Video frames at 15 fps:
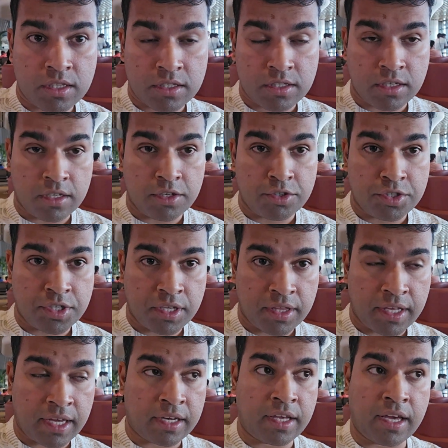the solution
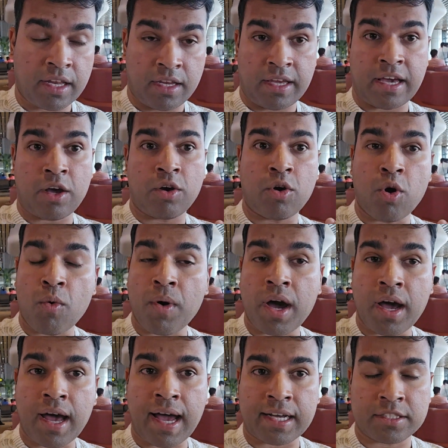then? Can
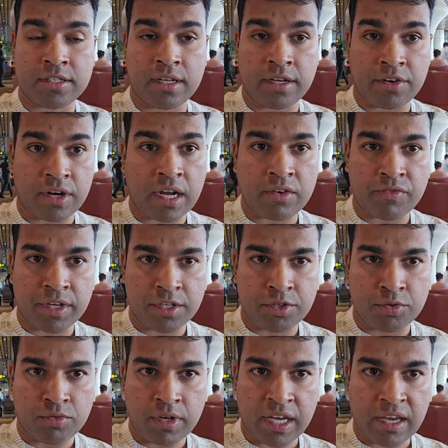Goa actually run with
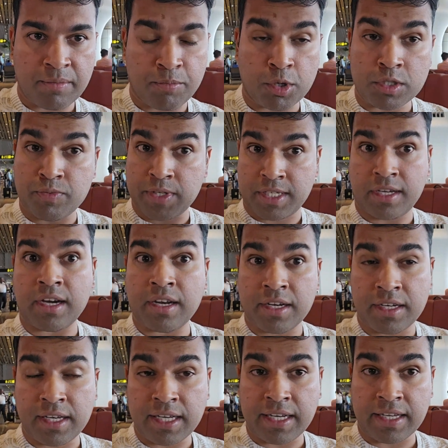two airports, which
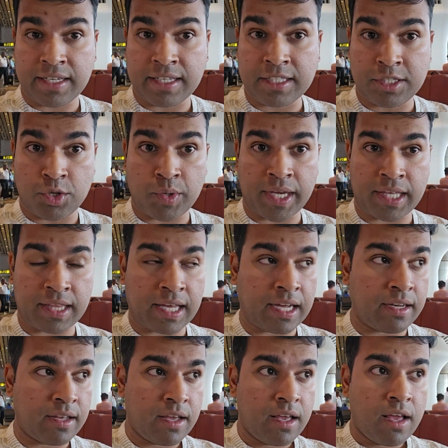currently it is doing
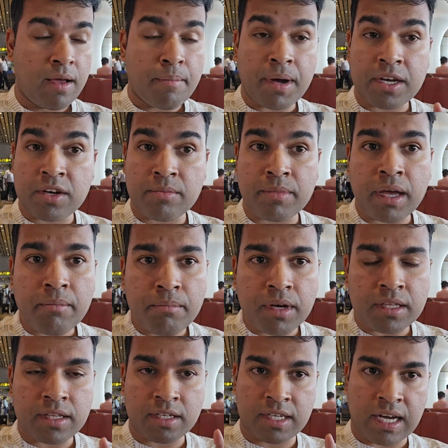that? But
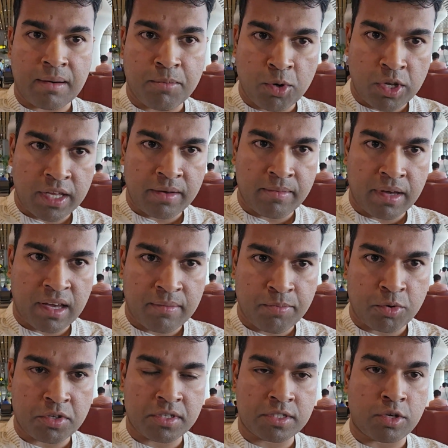remember, the Dabolim
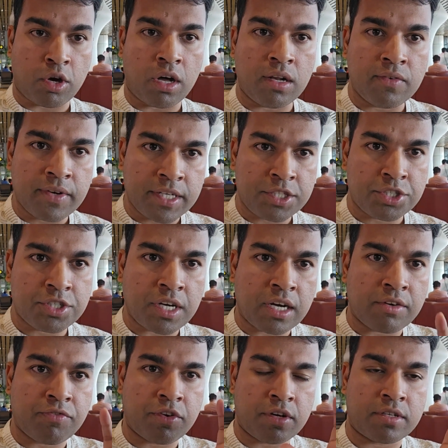airport is always
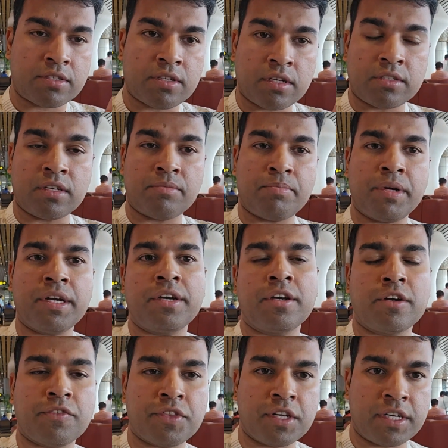shut for a certain
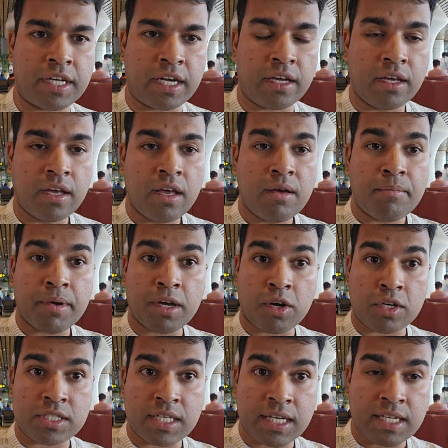period of the day
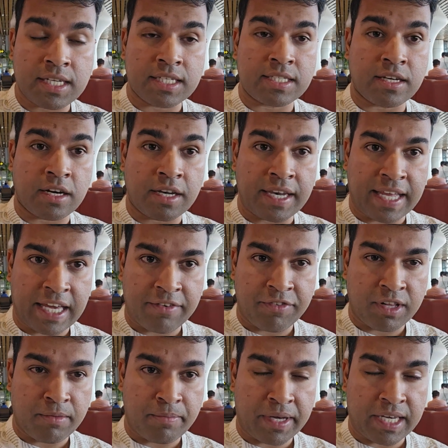because it is a
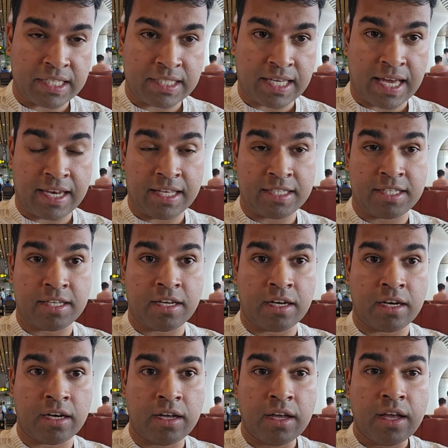naval base, and
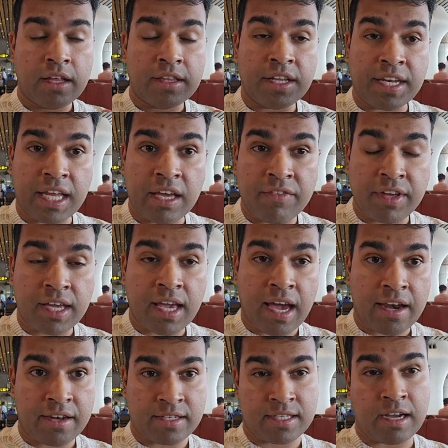the Navy
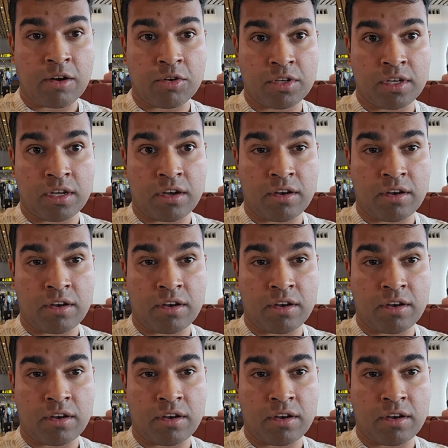carries out